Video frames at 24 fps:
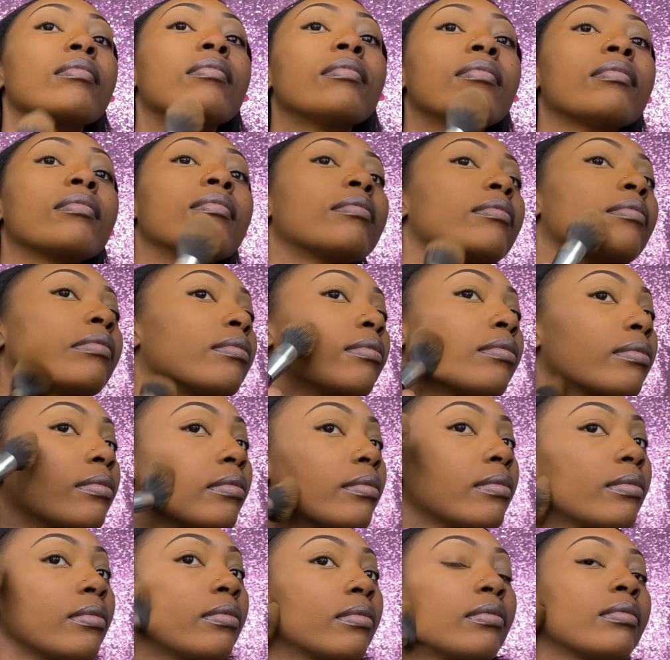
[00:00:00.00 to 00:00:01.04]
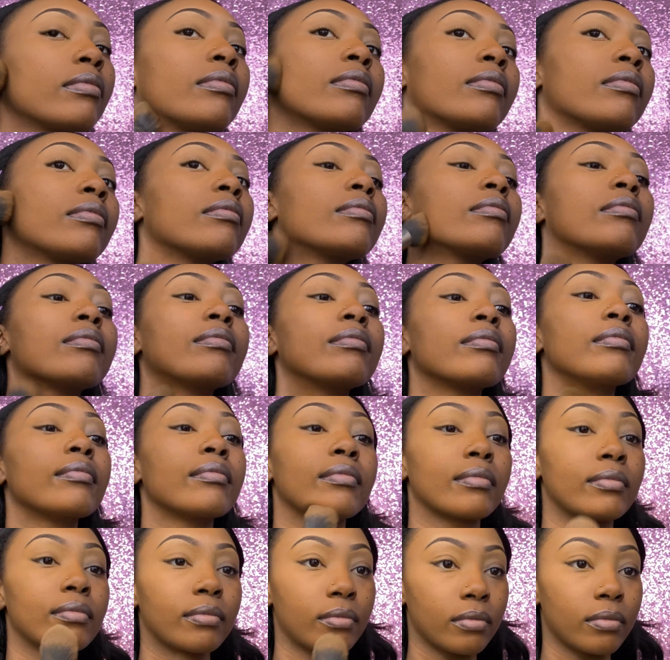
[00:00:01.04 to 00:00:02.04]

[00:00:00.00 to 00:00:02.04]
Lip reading: and blend it in so I can have like that seamless,